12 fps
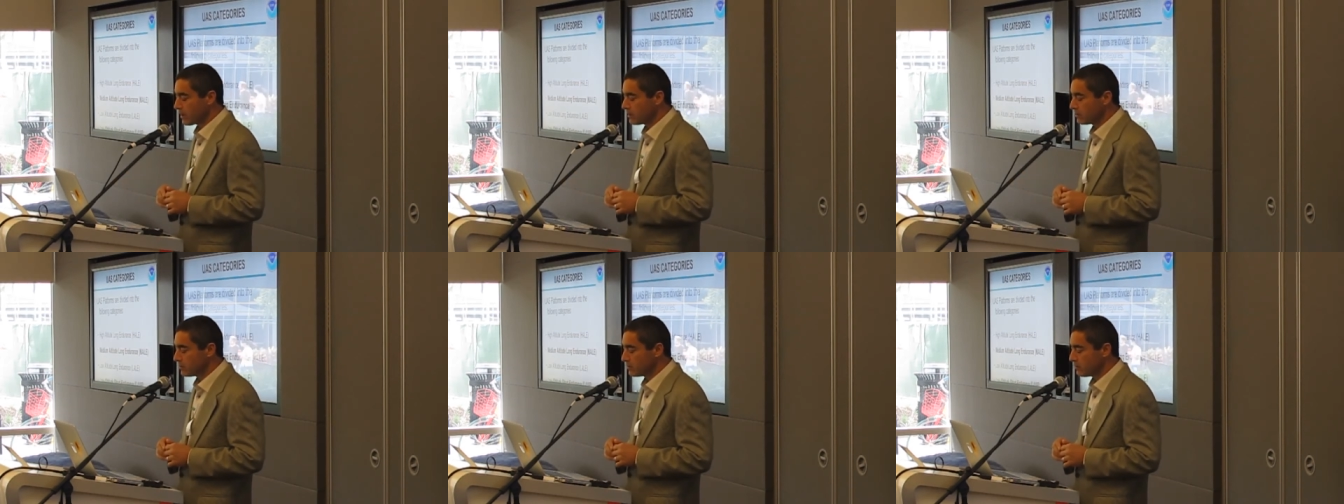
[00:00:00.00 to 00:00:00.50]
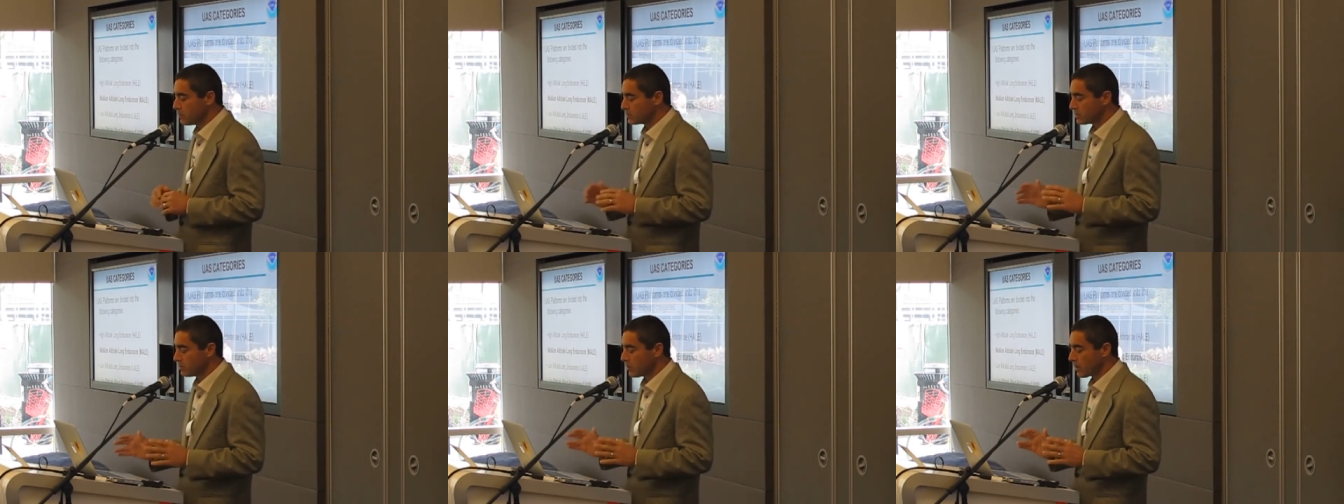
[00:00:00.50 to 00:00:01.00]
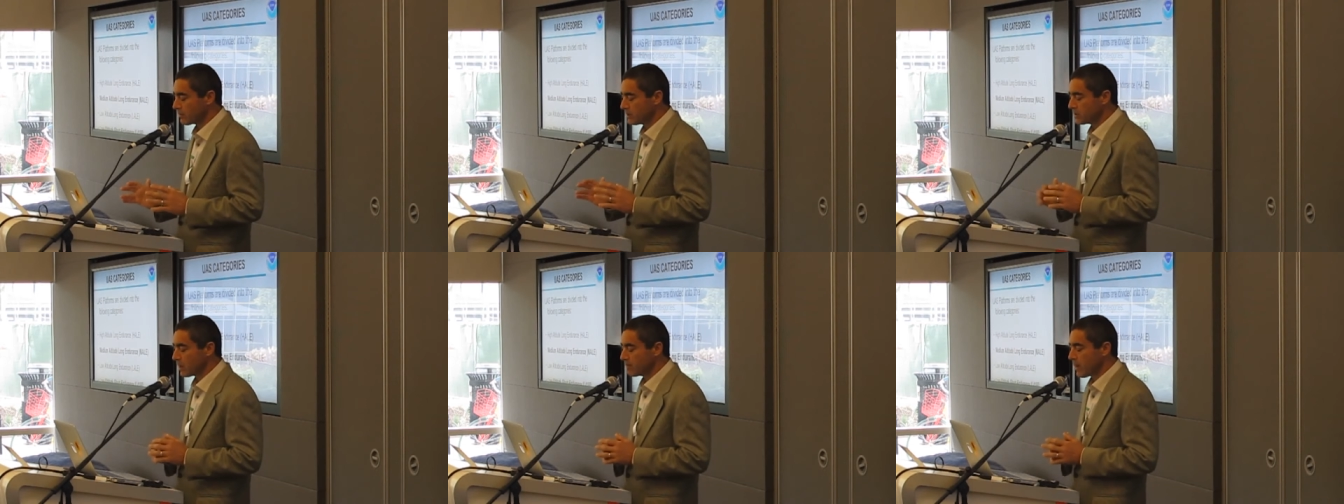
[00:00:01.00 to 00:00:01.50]
And mostly what I'm going
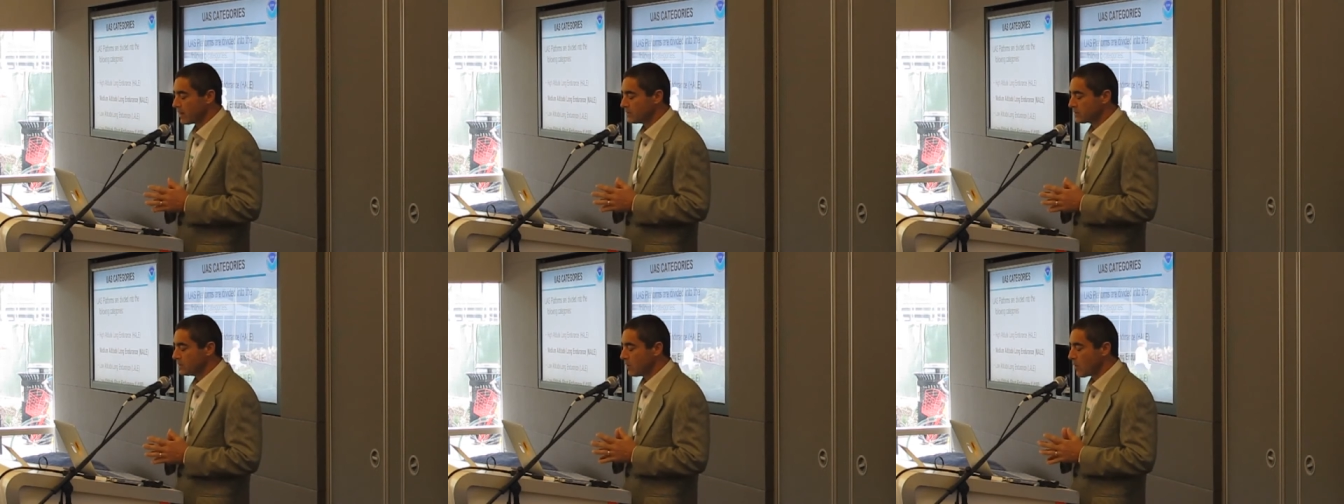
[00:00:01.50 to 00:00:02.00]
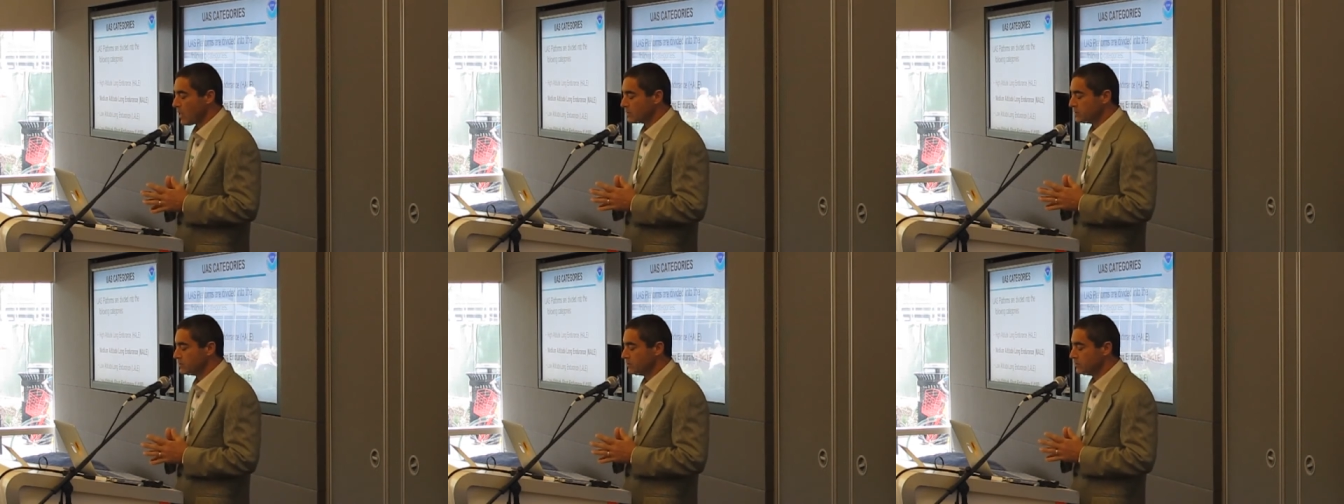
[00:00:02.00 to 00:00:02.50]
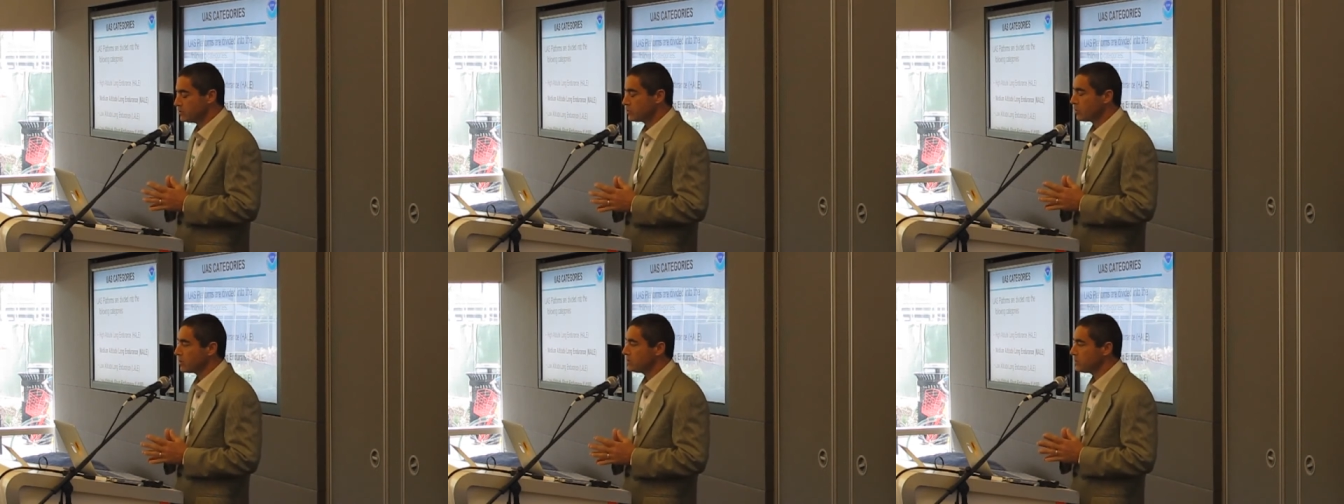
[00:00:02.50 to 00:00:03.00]
to talk about is low altitude,
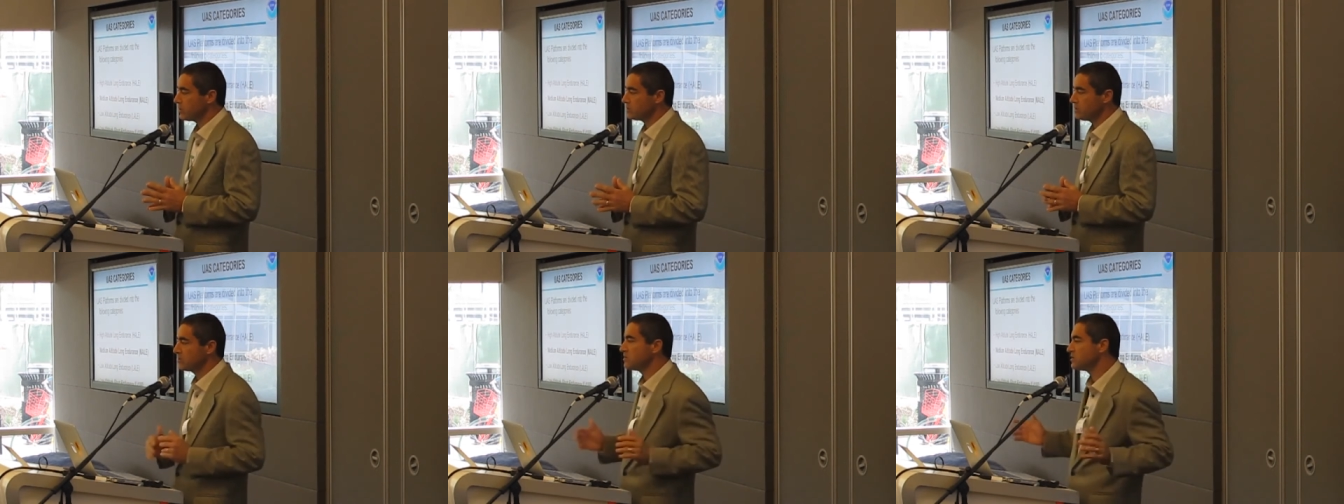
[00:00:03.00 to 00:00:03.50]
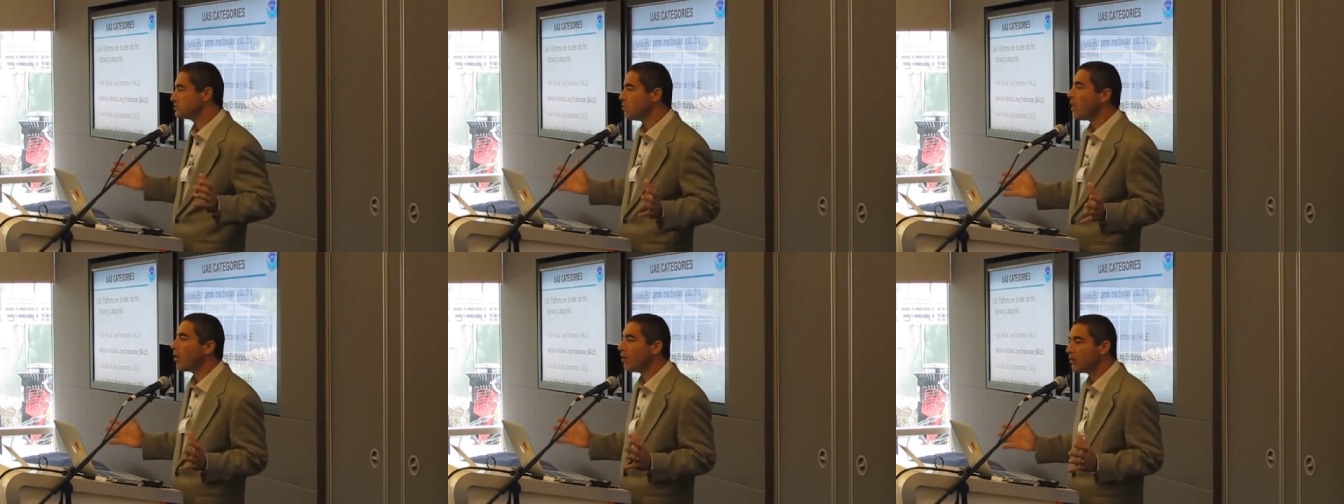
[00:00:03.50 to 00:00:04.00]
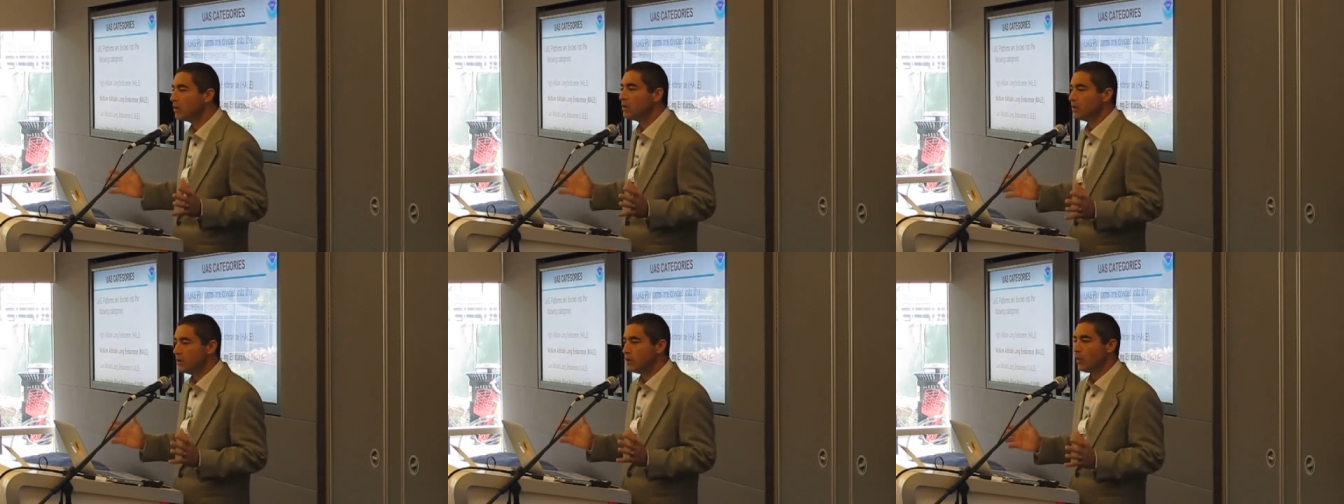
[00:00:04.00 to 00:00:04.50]
short endurance. These are small
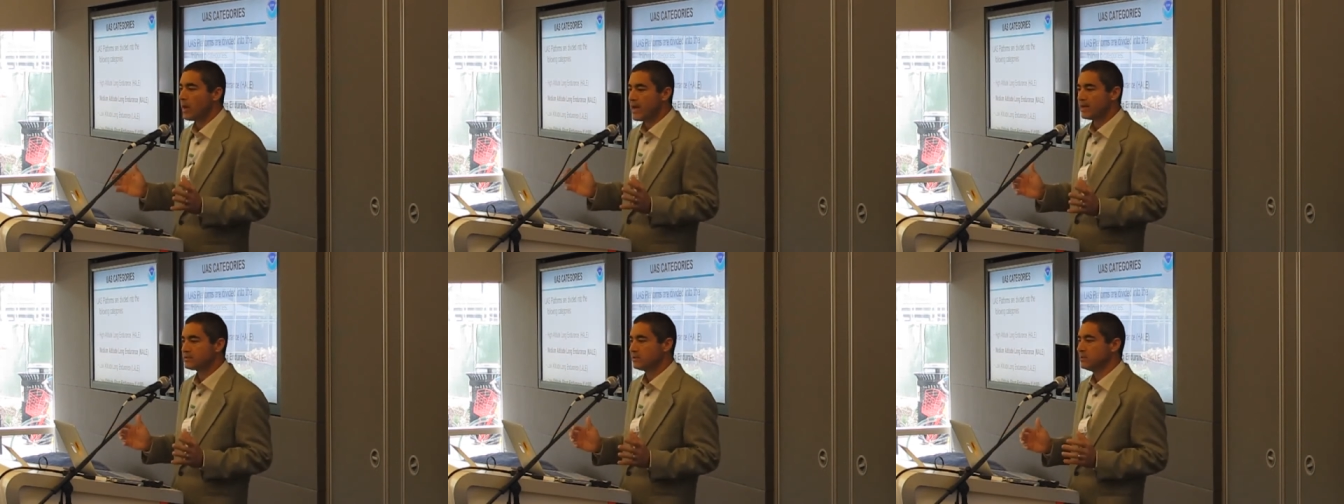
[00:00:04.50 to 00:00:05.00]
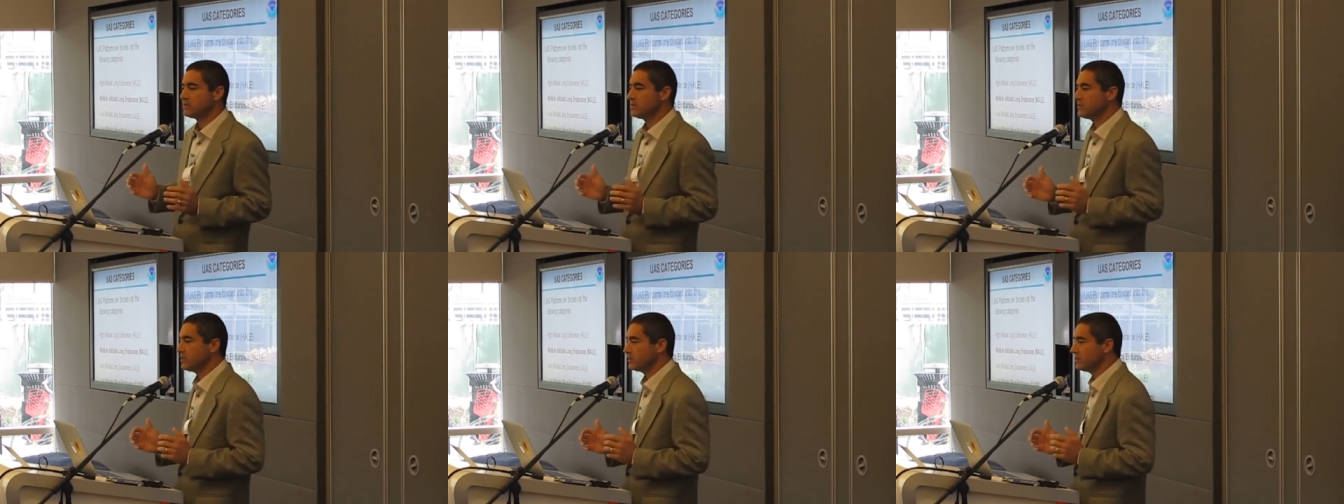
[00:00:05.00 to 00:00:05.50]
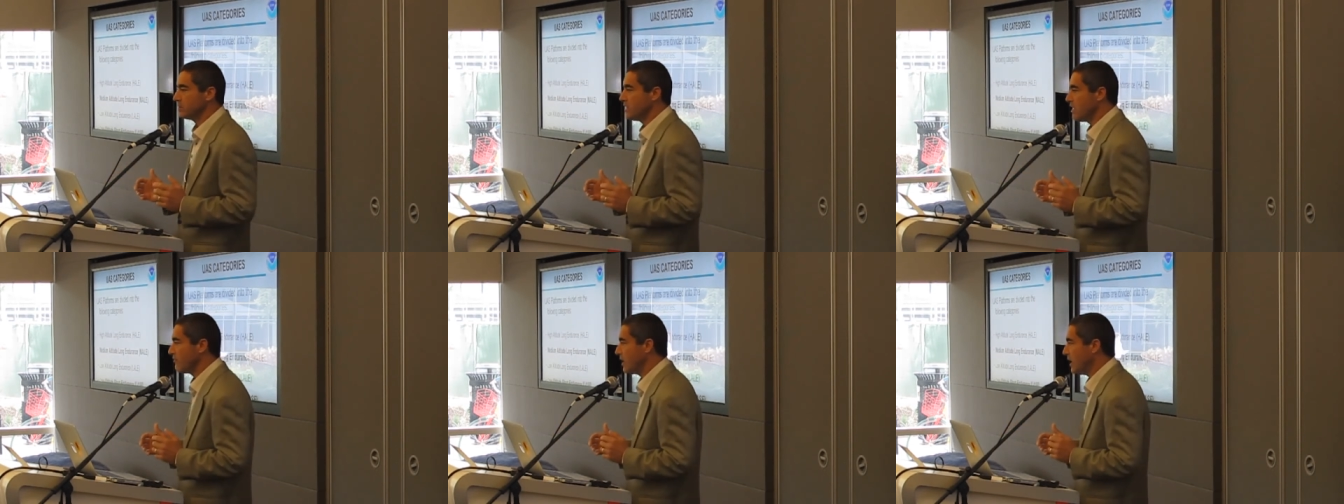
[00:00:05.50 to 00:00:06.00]
UAS, and these are the things that the
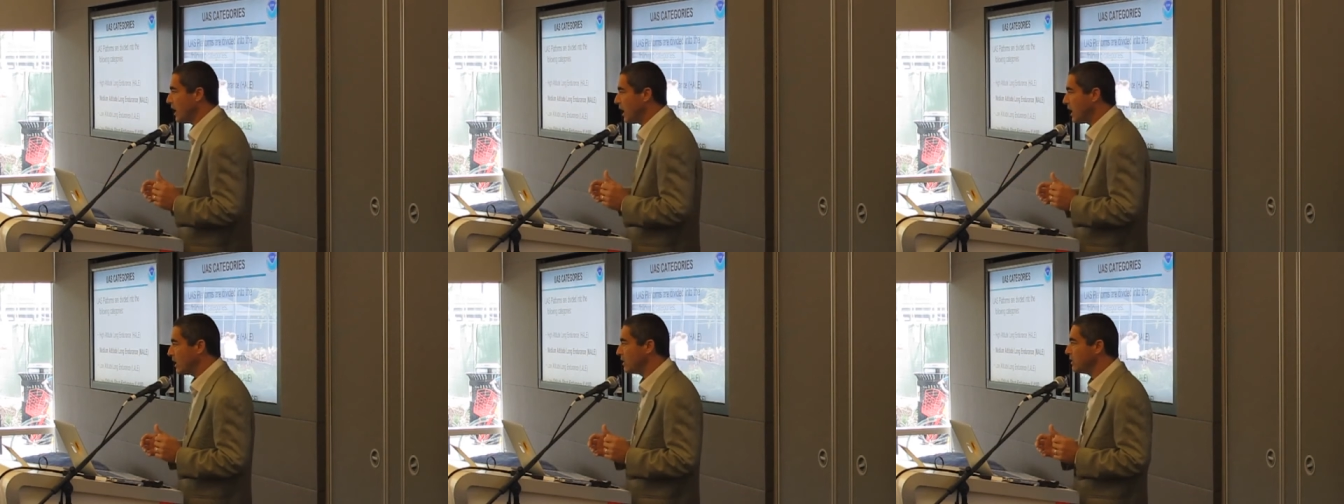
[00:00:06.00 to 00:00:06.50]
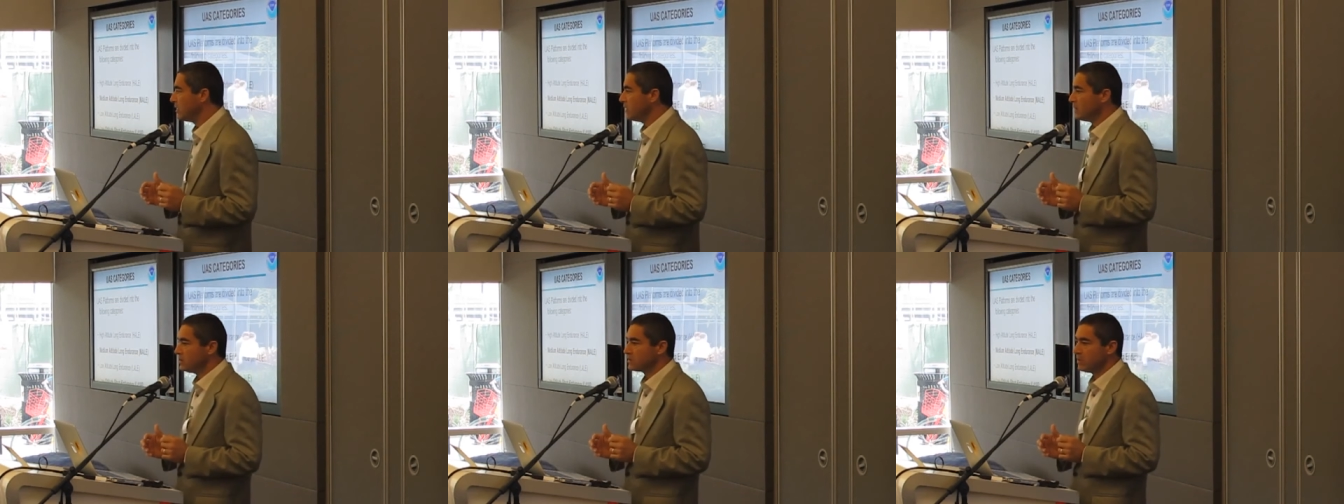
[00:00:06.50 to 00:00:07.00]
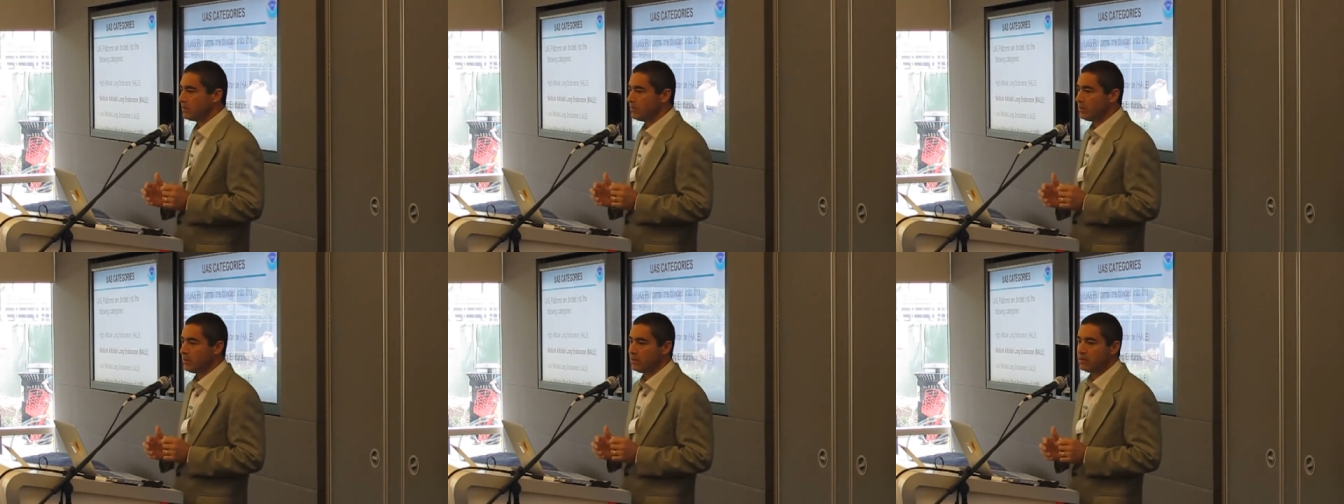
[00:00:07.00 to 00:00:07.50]
FAA is going to be